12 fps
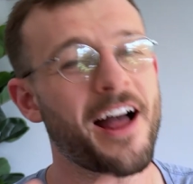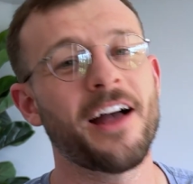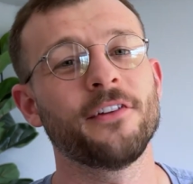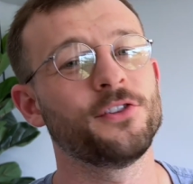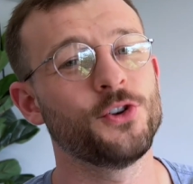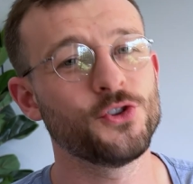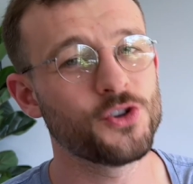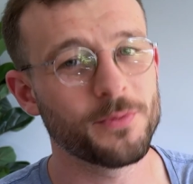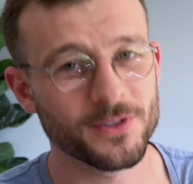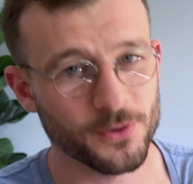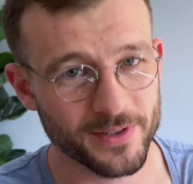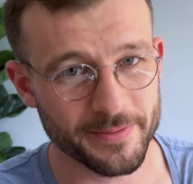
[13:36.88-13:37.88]
YouTube has
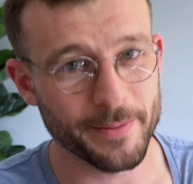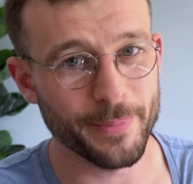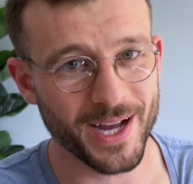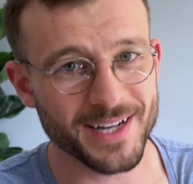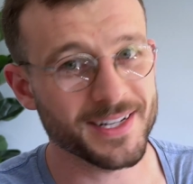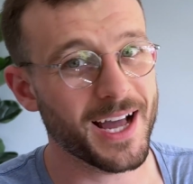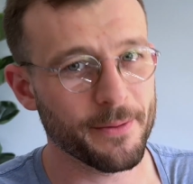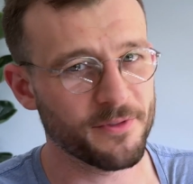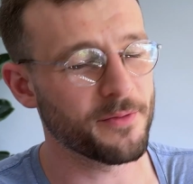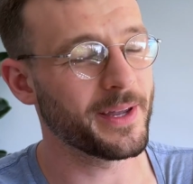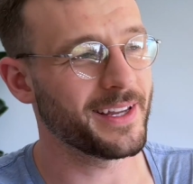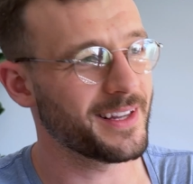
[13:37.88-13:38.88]
always been part-time for
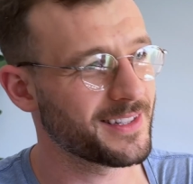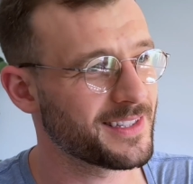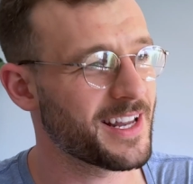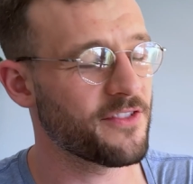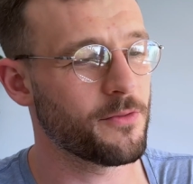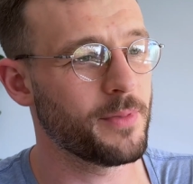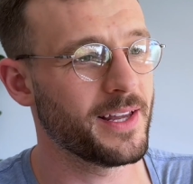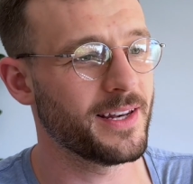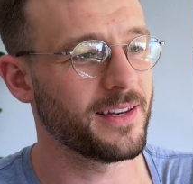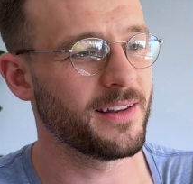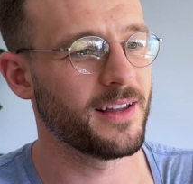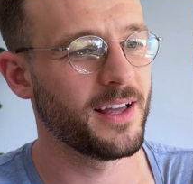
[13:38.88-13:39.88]
me. It's never
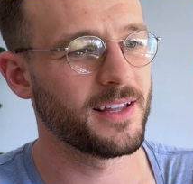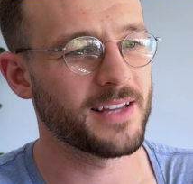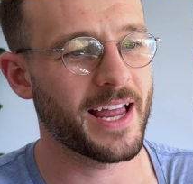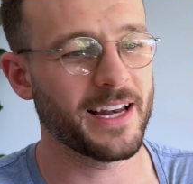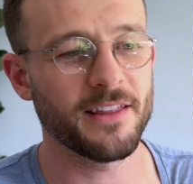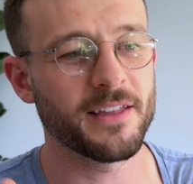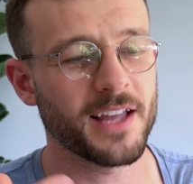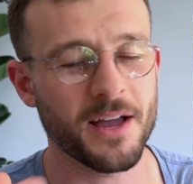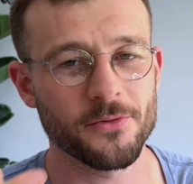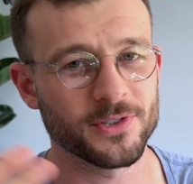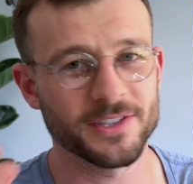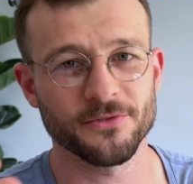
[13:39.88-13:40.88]
been anything I
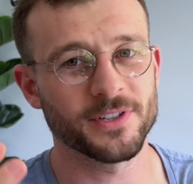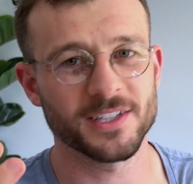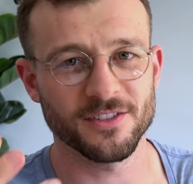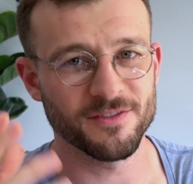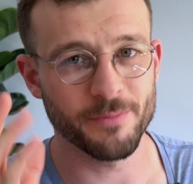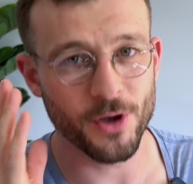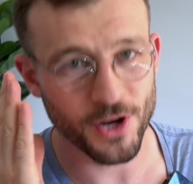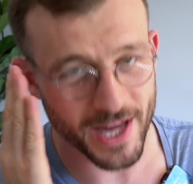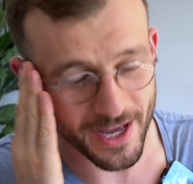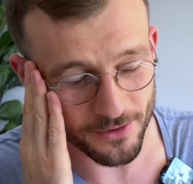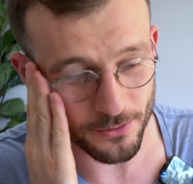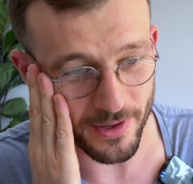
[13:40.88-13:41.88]
was at risk of
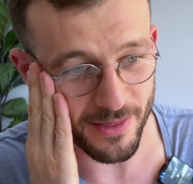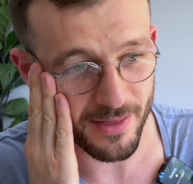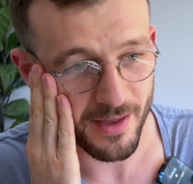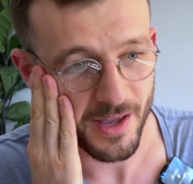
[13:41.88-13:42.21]
burnout with.